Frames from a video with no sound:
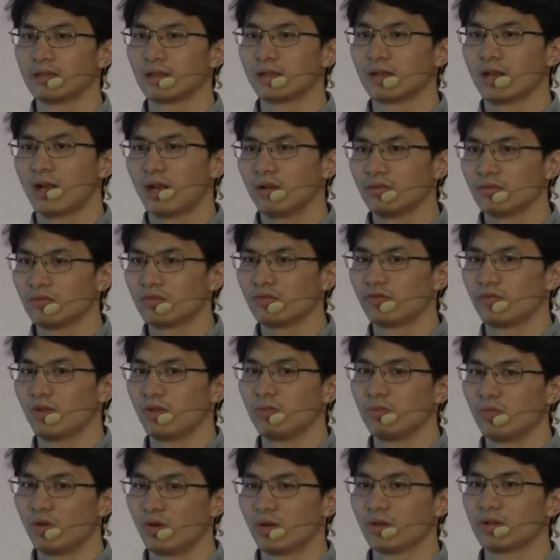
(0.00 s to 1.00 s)
current
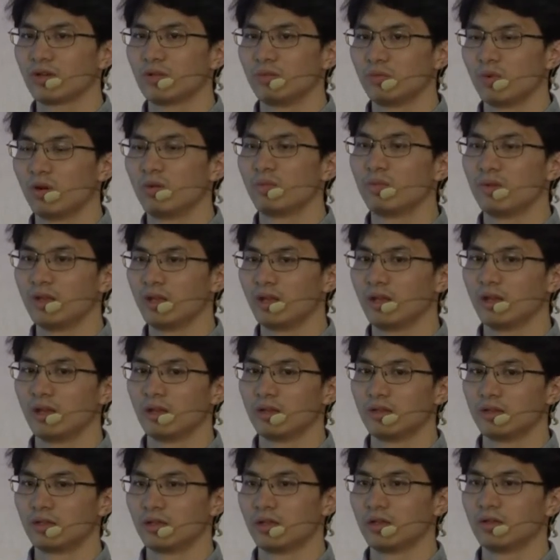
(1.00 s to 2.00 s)
framework will be
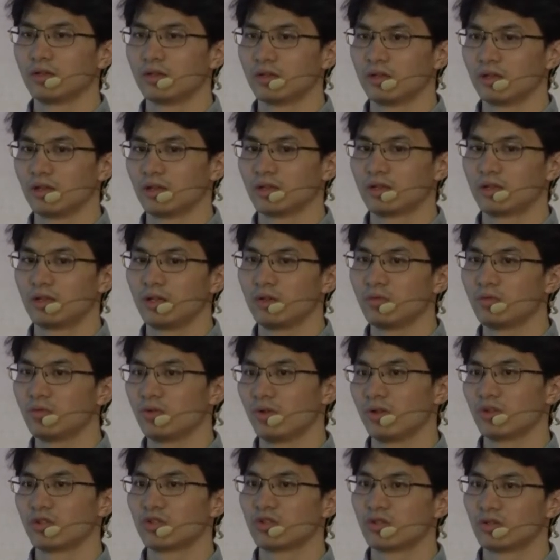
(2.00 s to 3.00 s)

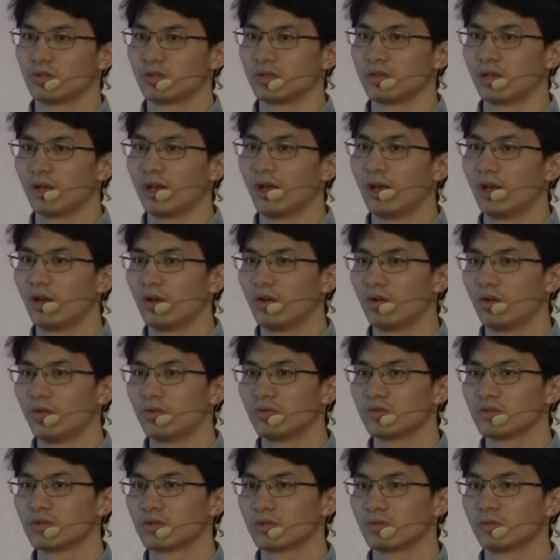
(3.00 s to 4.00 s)
distinguish the
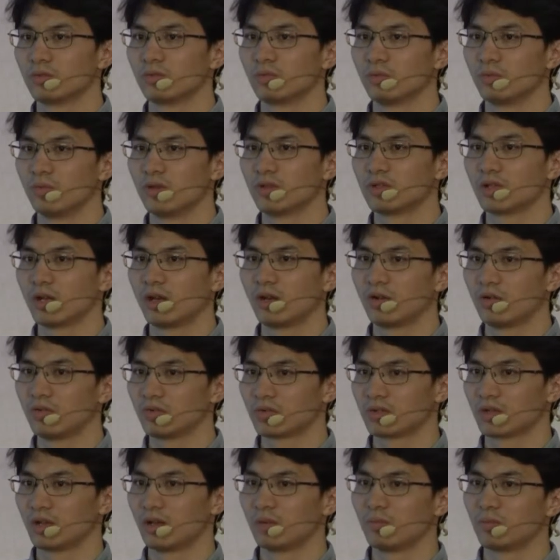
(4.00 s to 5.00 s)
IOs, which
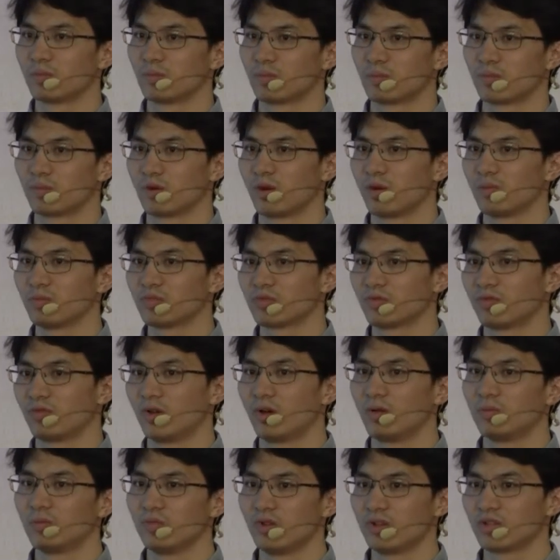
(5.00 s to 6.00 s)
IOs comes
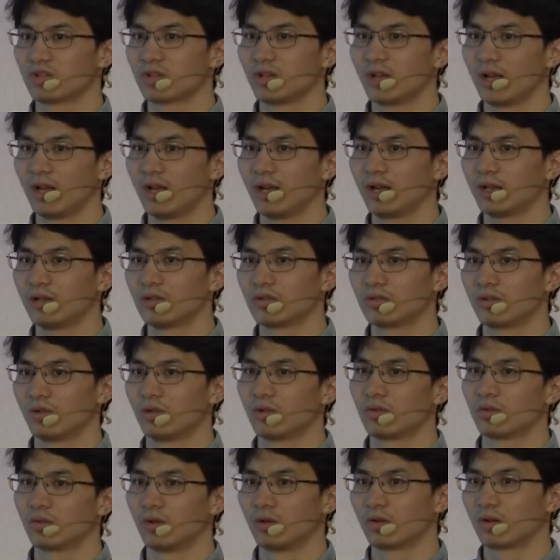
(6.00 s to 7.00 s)
from which client
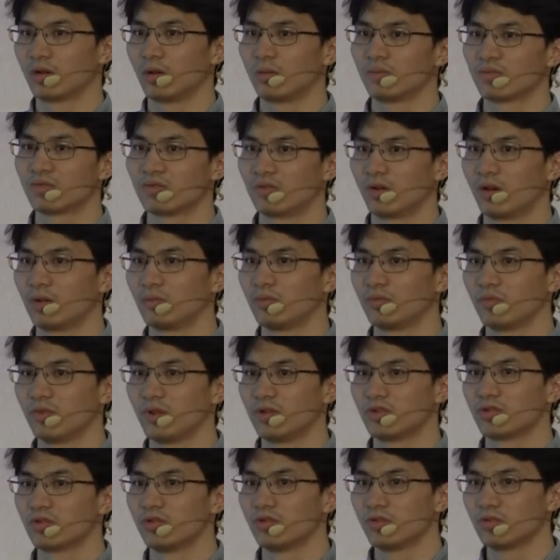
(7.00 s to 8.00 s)
or comes from
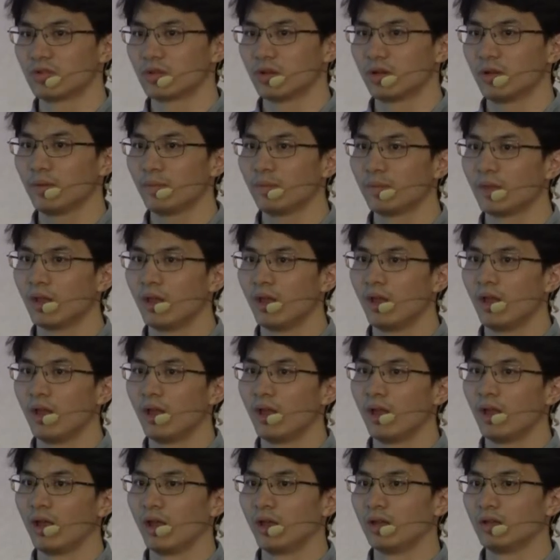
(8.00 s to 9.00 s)
which user,
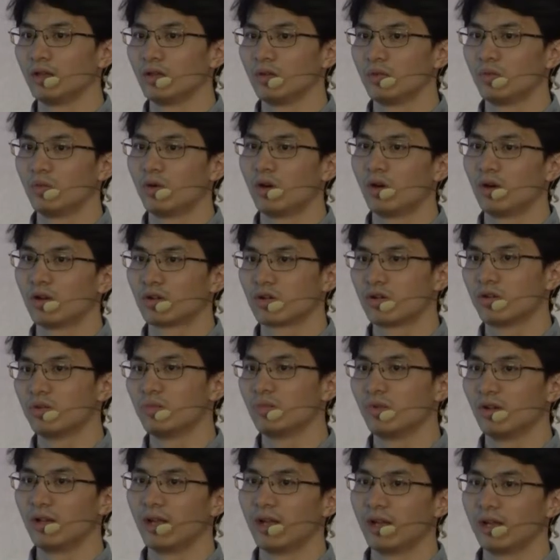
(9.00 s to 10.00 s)
and it will
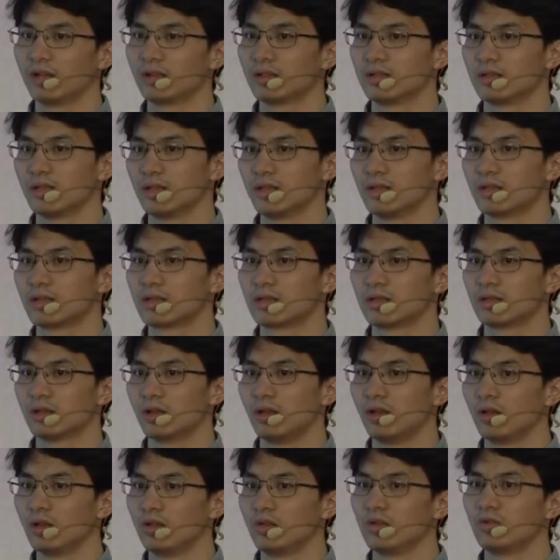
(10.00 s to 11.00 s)
accumulate this
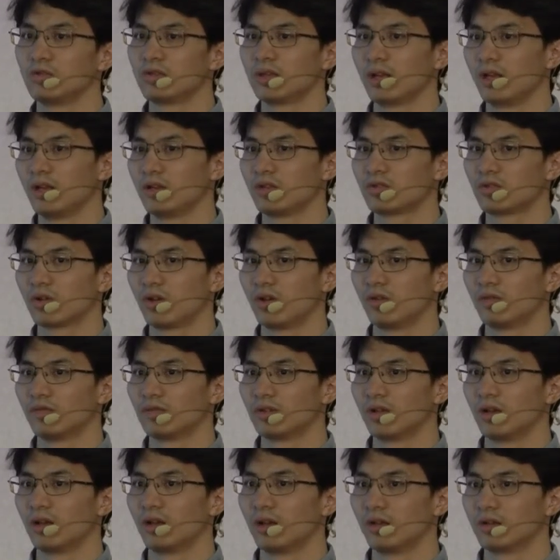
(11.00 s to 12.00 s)
usage of
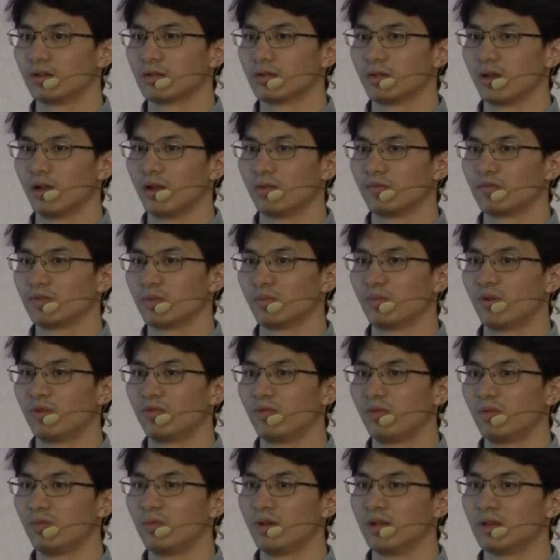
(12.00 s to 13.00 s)
the
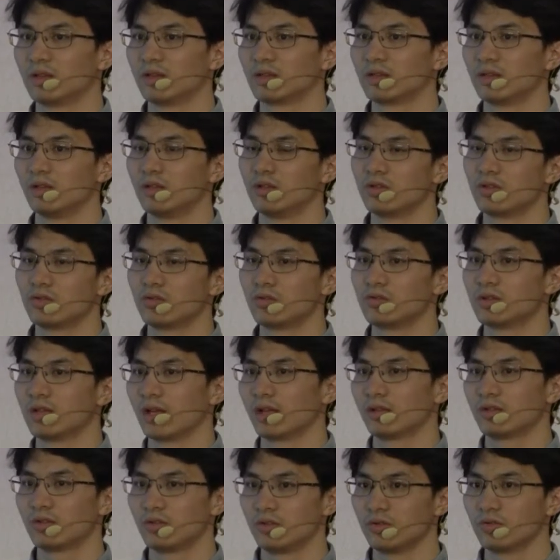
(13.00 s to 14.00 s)
performance into
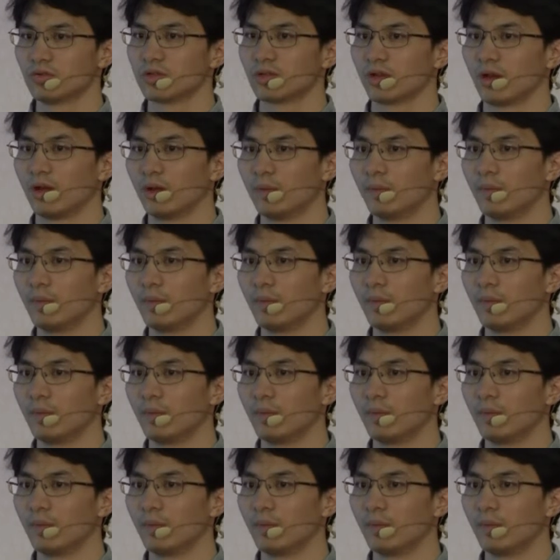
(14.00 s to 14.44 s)
that user.